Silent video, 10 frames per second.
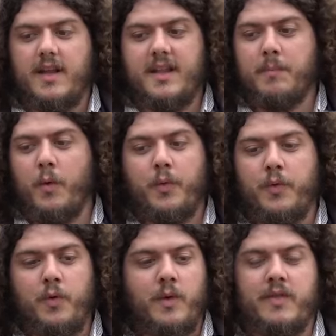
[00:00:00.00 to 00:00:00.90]
Like they both
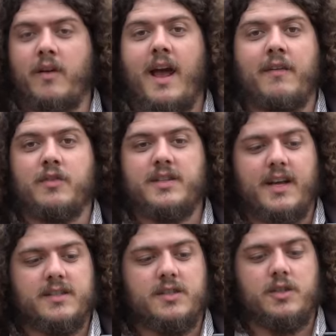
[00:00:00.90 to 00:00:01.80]
do what they're
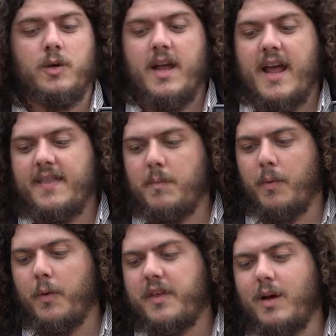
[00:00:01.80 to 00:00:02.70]
advertised to do. And they
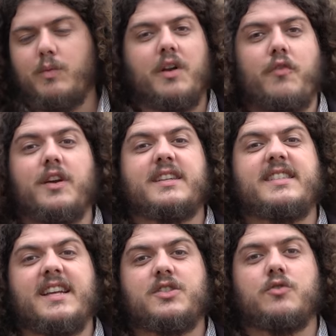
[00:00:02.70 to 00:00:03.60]
both come with different
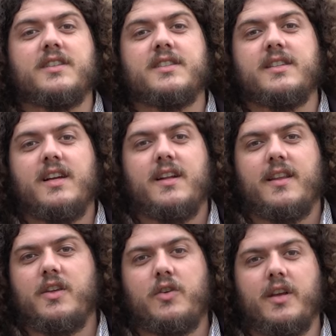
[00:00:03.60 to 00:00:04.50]
accessories
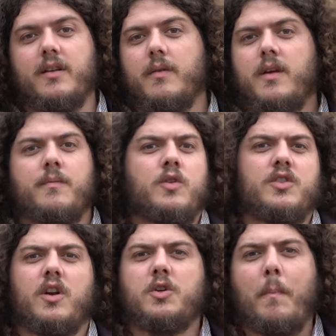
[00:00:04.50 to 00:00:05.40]
that you can use
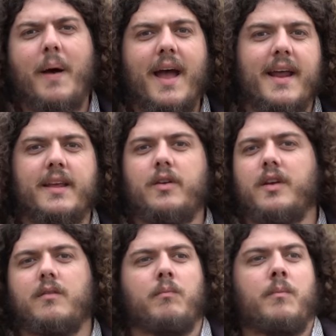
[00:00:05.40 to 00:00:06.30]
it on your bike, you
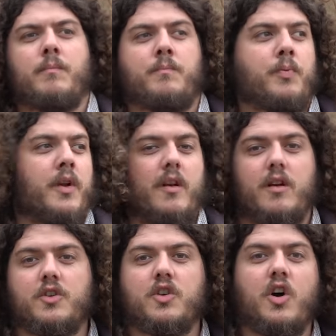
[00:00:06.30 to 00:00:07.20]
can put it on your